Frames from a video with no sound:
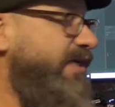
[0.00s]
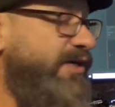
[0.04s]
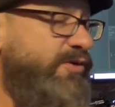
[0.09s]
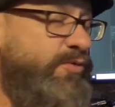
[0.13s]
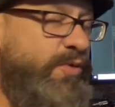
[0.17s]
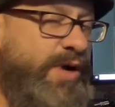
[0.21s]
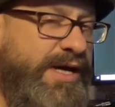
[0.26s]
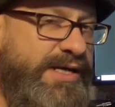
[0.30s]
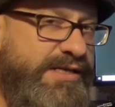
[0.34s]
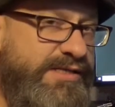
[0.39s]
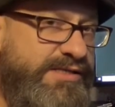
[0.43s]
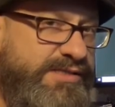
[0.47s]

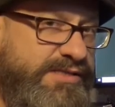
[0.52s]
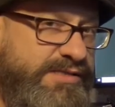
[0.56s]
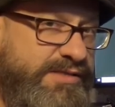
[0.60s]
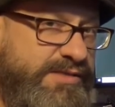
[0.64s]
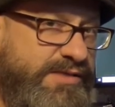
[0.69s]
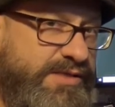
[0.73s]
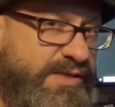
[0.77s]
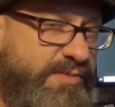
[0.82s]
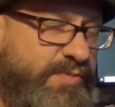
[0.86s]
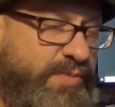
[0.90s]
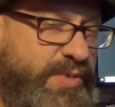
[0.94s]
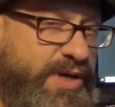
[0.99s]
Equator,
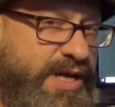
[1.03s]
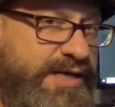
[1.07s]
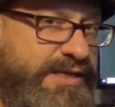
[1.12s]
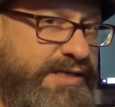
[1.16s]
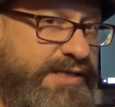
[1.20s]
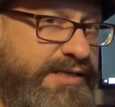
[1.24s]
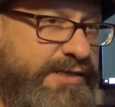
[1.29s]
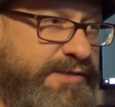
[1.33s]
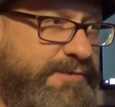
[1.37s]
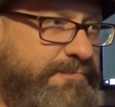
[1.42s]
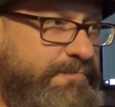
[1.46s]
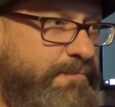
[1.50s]
the
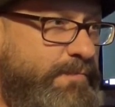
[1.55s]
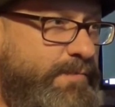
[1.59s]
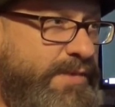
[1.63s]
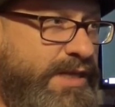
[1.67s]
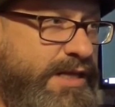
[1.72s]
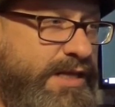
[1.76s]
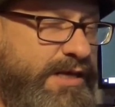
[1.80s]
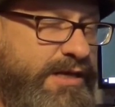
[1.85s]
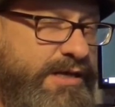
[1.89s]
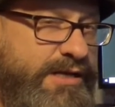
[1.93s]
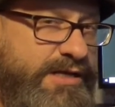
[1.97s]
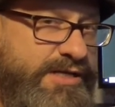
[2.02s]
plug-in.
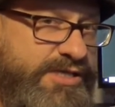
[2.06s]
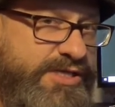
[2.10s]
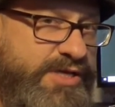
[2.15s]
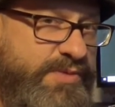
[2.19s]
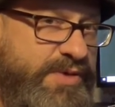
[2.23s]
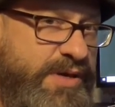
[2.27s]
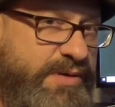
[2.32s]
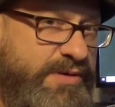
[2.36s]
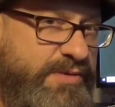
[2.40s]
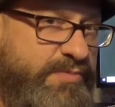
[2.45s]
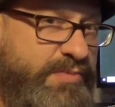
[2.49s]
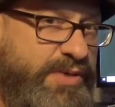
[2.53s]
So I'll
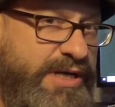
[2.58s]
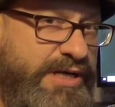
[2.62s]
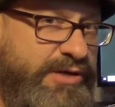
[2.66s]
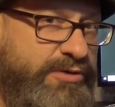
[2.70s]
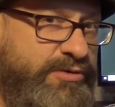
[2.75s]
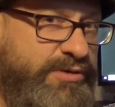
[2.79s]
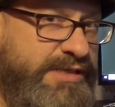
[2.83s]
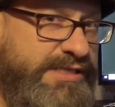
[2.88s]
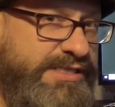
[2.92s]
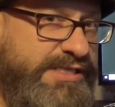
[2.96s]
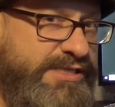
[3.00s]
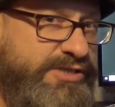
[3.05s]
be able to play
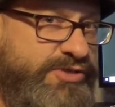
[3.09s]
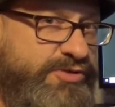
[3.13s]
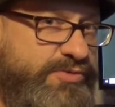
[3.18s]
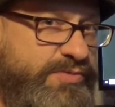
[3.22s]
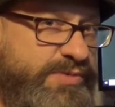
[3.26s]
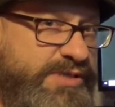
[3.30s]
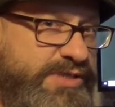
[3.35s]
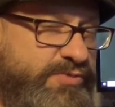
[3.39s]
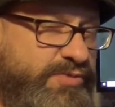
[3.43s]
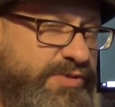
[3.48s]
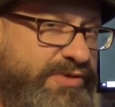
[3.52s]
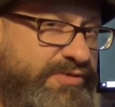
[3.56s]
all these
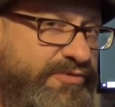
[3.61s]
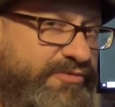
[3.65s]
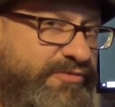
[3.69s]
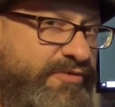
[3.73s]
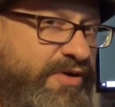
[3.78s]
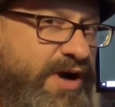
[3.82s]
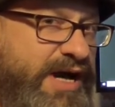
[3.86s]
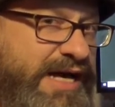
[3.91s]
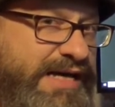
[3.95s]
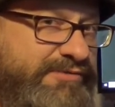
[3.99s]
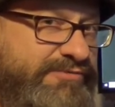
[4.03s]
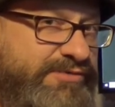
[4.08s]
instruments with
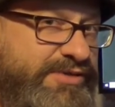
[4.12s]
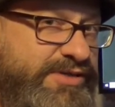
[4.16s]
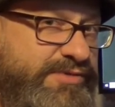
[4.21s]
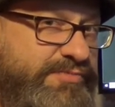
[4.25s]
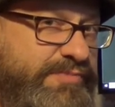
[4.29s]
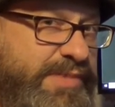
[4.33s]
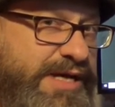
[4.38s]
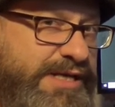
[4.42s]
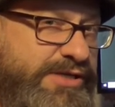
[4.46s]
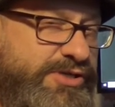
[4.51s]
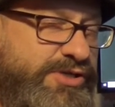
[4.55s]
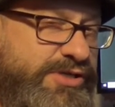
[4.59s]
5
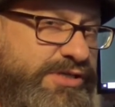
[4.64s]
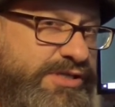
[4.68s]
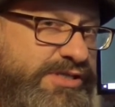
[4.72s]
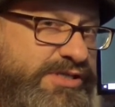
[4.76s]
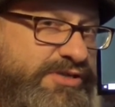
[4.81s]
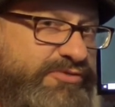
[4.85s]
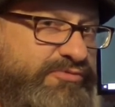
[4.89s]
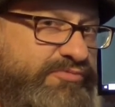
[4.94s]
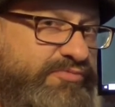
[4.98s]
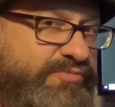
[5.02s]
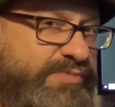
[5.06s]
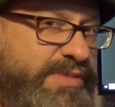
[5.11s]
dimensions
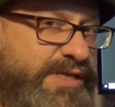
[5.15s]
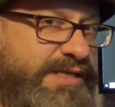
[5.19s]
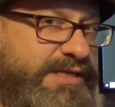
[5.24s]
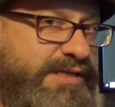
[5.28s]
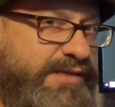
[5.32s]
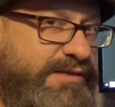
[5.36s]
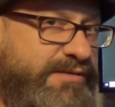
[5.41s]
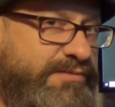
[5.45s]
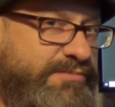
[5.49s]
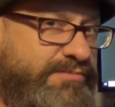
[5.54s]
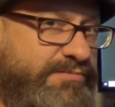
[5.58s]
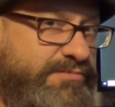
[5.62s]
of
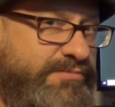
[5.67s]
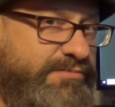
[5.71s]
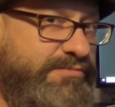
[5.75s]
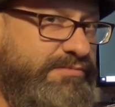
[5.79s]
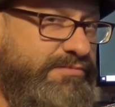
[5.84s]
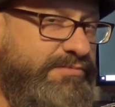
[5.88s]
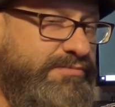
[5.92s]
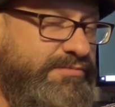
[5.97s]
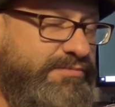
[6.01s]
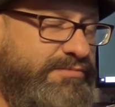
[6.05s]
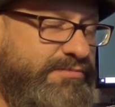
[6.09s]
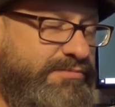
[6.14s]
MIDI.
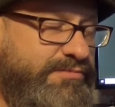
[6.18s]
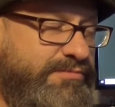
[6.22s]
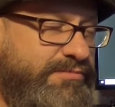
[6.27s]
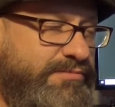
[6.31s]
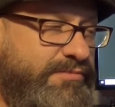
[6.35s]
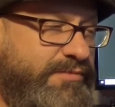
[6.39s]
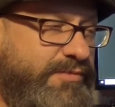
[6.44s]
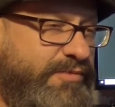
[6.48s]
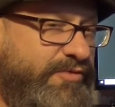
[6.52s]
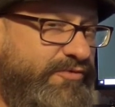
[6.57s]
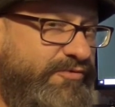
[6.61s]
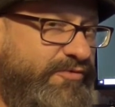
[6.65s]

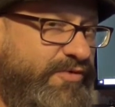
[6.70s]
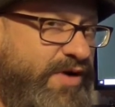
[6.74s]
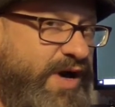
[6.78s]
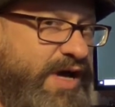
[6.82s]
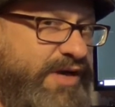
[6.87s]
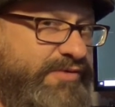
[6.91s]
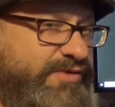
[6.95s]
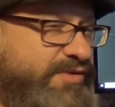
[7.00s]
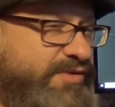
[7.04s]
5